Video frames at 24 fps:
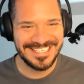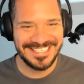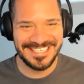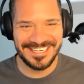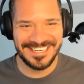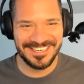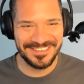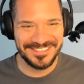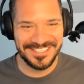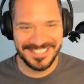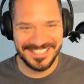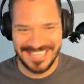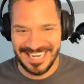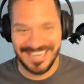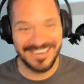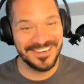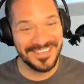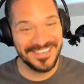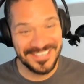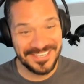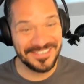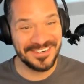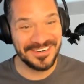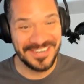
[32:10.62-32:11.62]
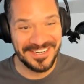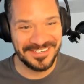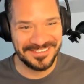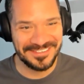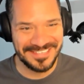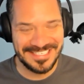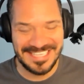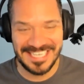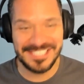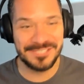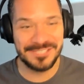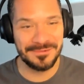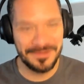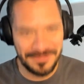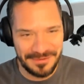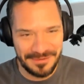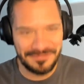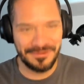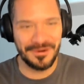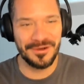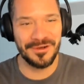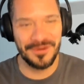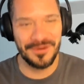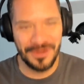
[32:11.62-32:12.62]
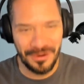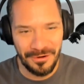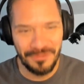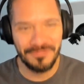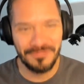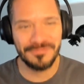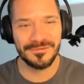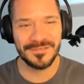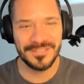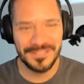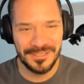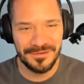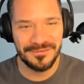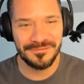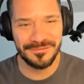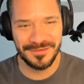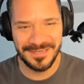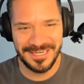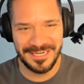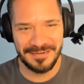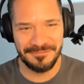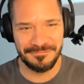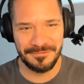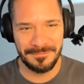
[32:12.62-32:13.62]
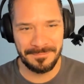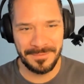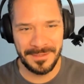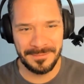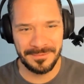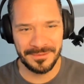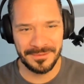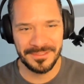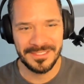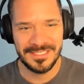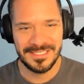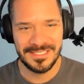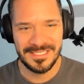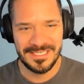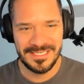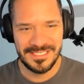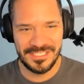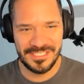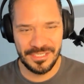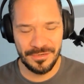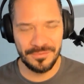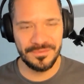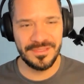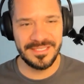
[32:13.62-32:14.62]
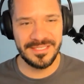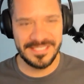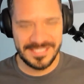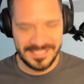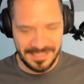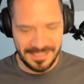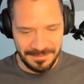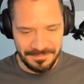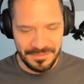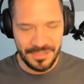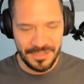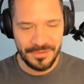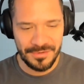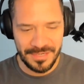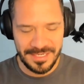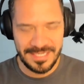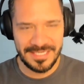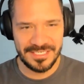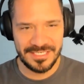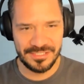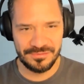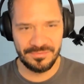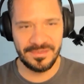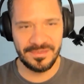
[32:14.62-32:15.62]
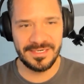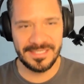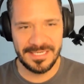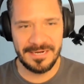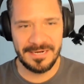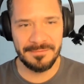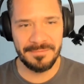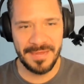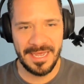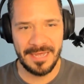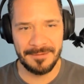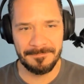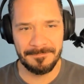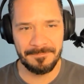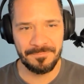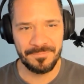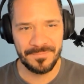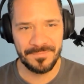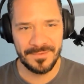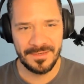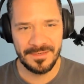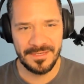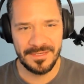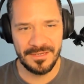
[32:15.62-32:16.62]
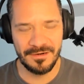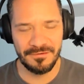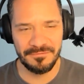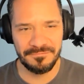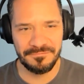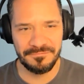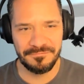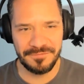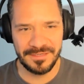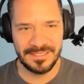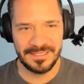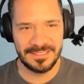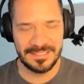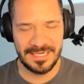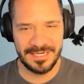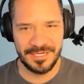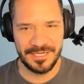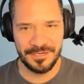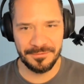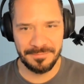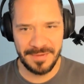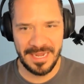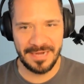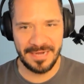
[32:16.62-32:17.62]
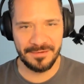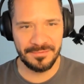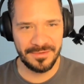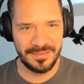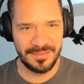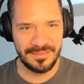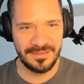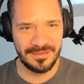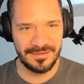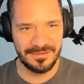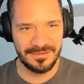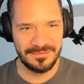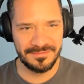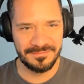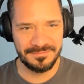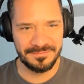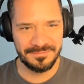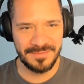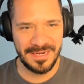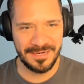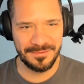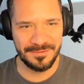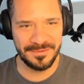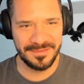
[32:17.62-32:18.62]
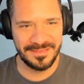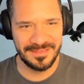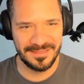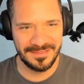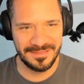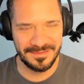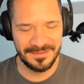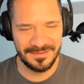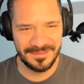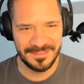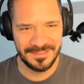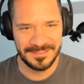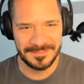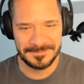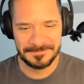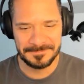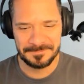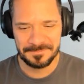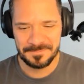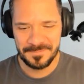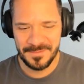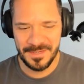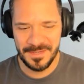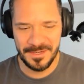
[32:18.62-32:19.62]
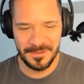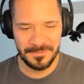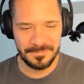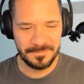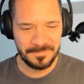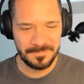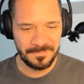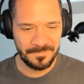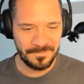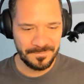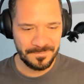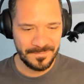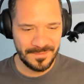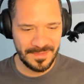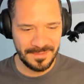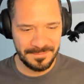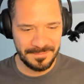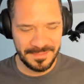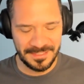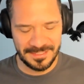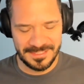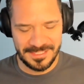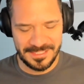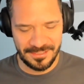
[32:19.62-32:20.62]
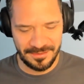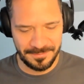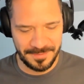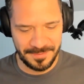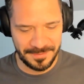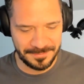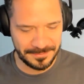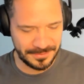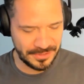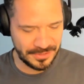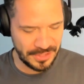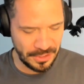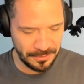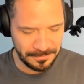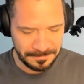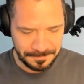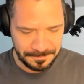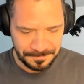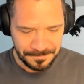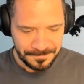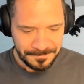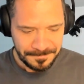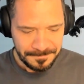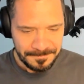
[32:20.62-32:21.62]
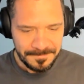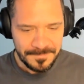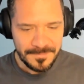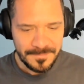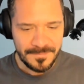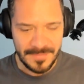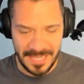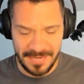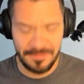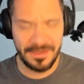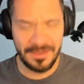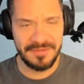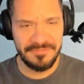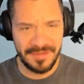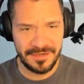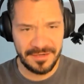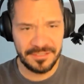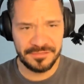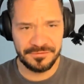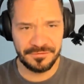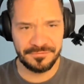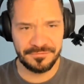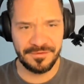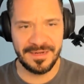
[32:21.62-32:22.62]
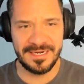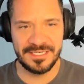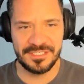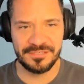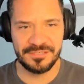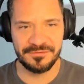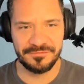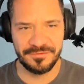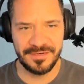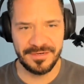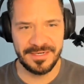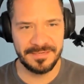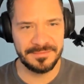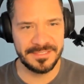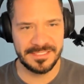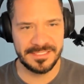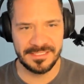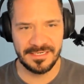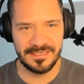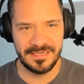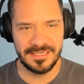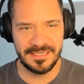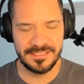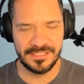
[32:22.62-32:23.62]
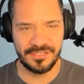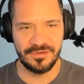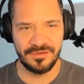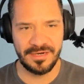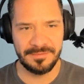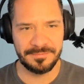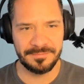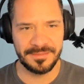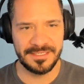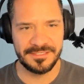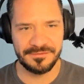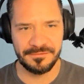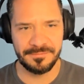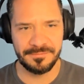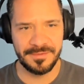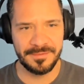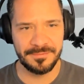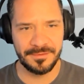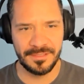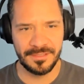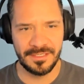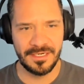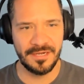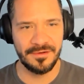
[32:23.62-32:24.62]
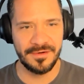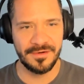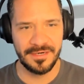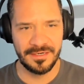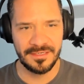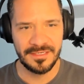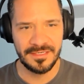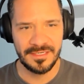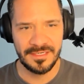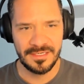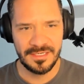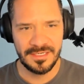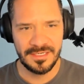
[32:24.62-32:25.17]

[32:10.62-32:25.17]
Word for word: You know, you're kind of on your own. That's what we've heard over and over again from people. So this community is really about, you know, feeling like you're back with the, you know, the military people. So anyway, Veterans for Financial Freedom is a great place for people who can go to